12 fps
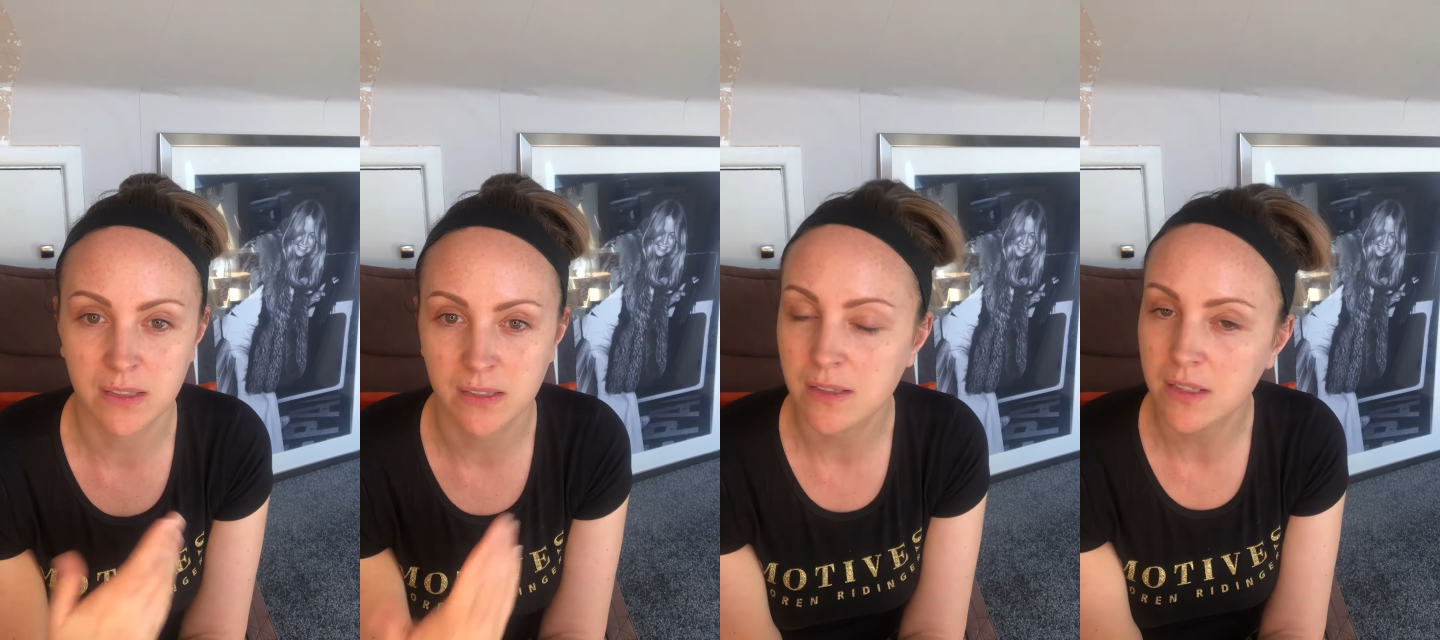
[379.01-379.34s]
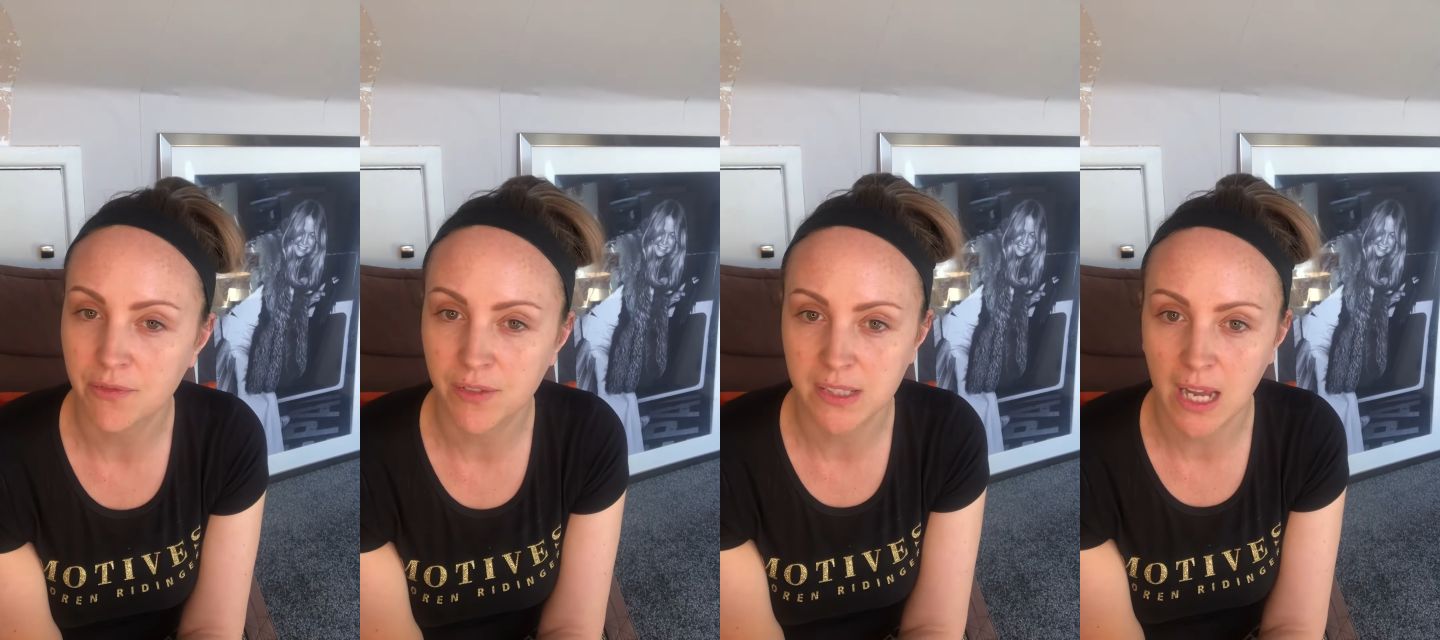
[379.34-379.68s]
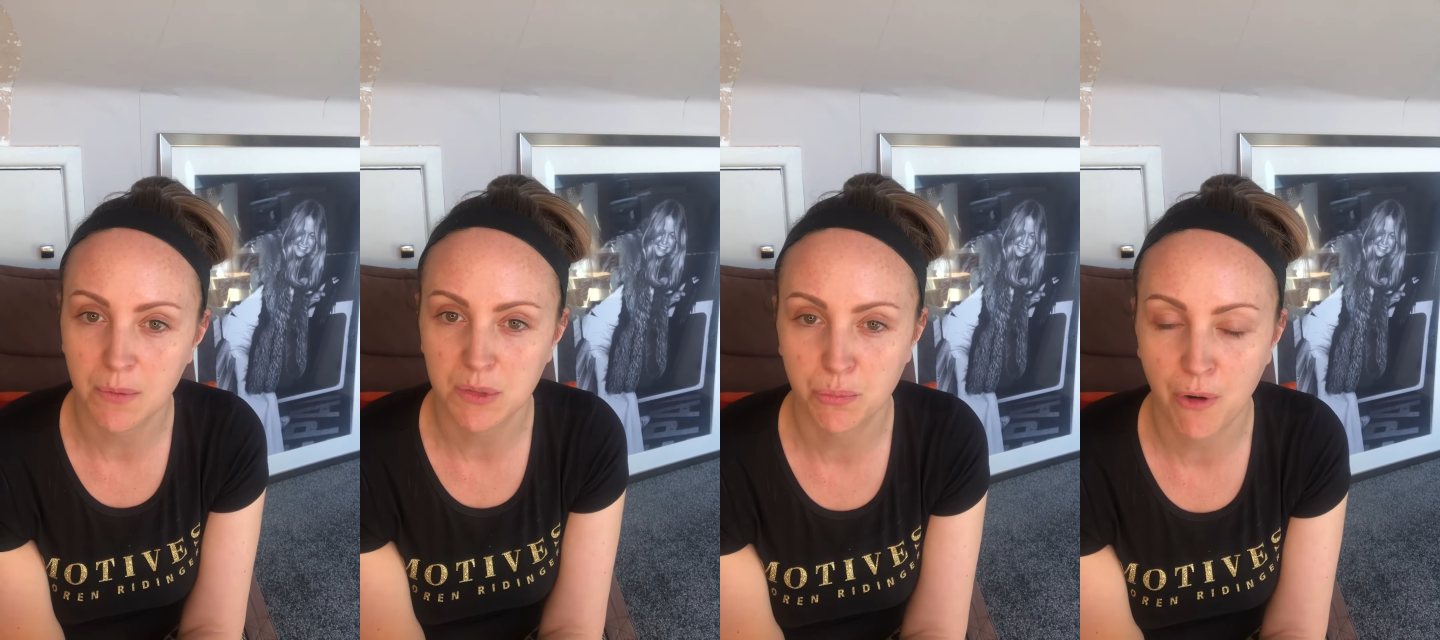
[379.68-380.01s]
and different
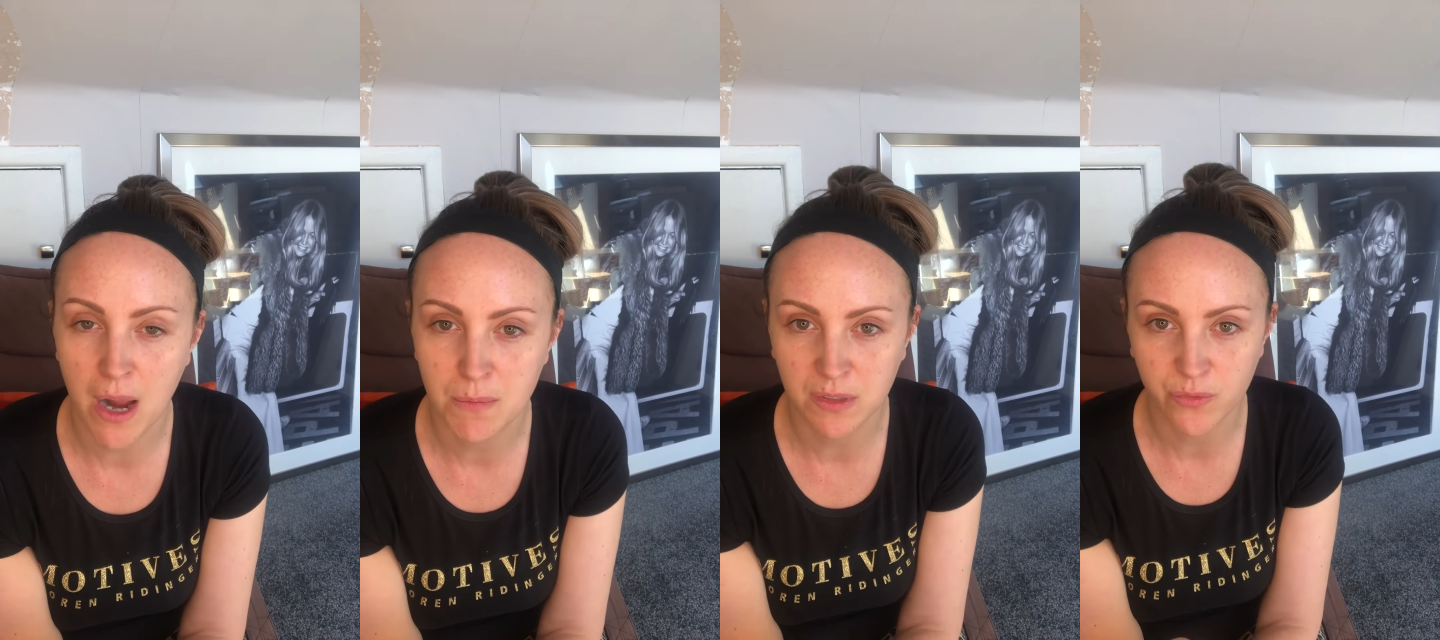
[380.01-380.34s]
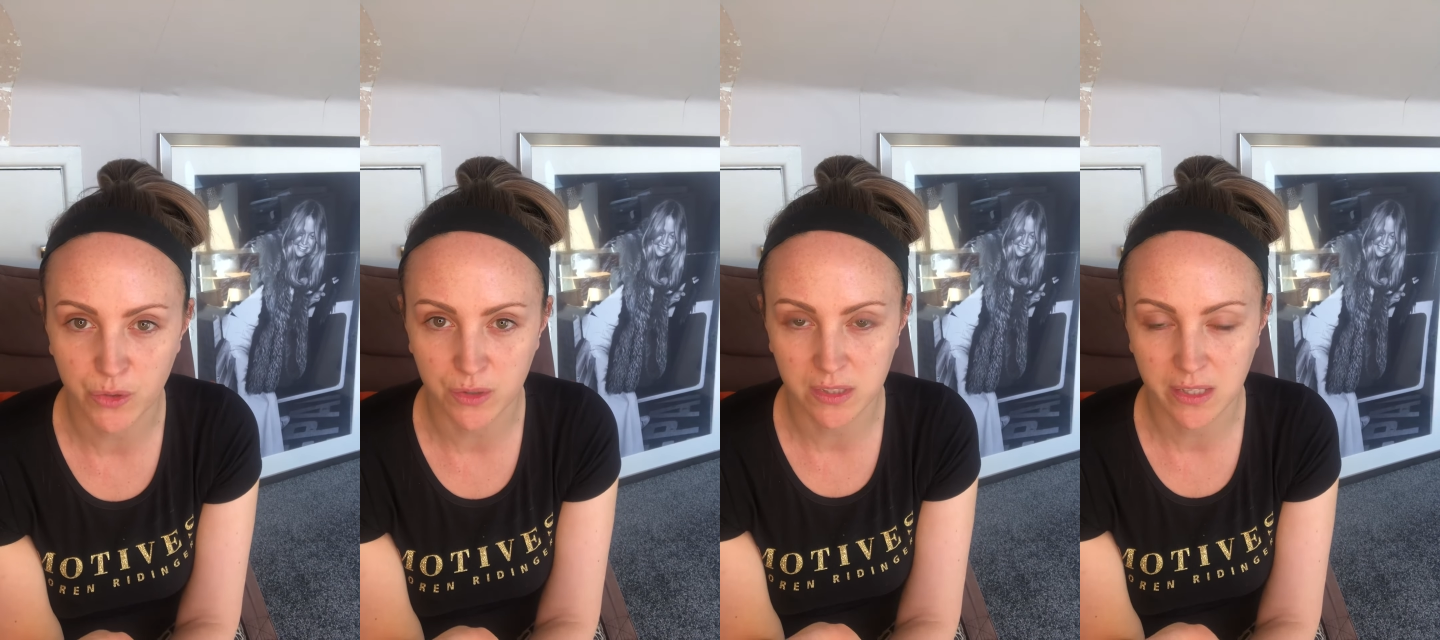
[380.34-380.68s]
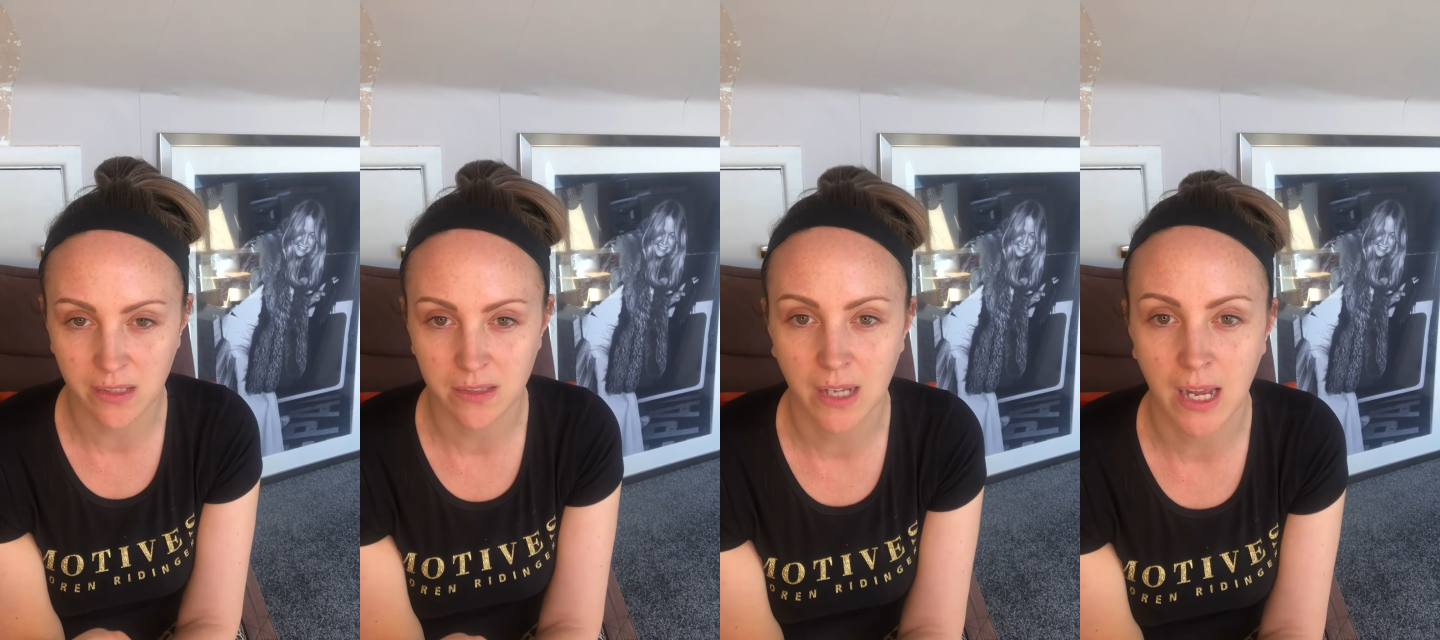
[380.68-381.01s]
types of primers for your
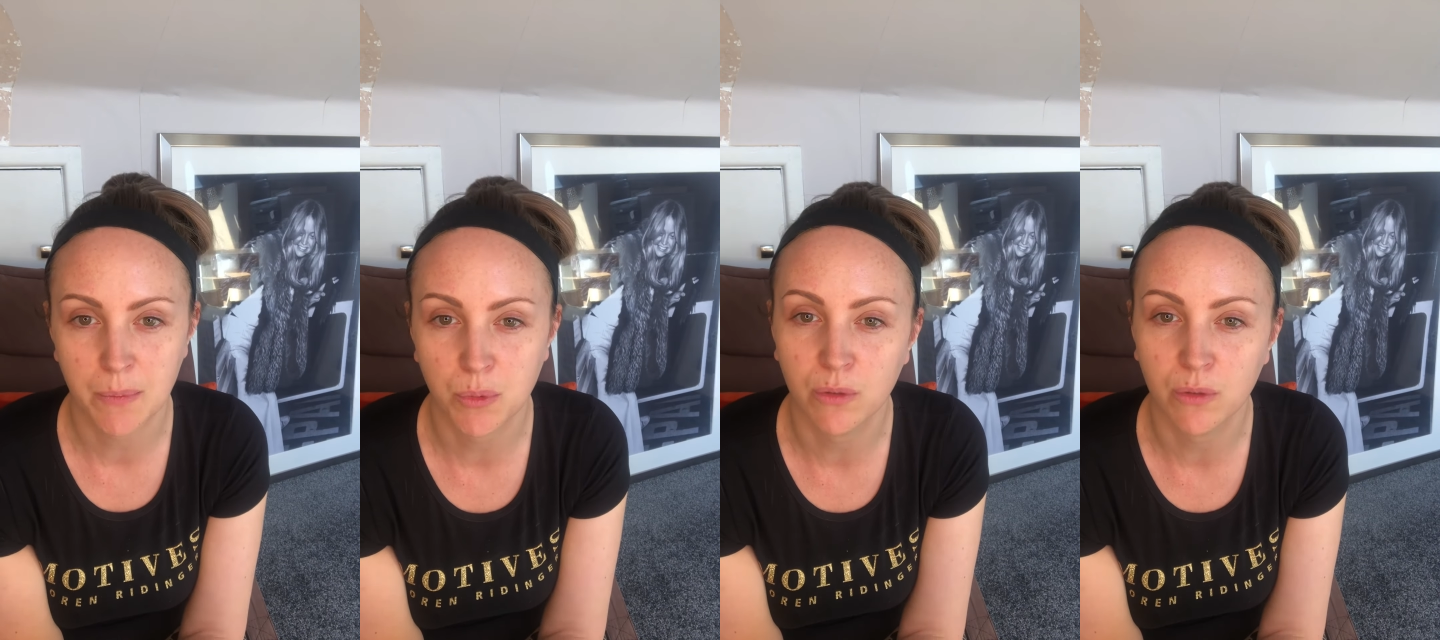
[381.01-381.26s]
skin type,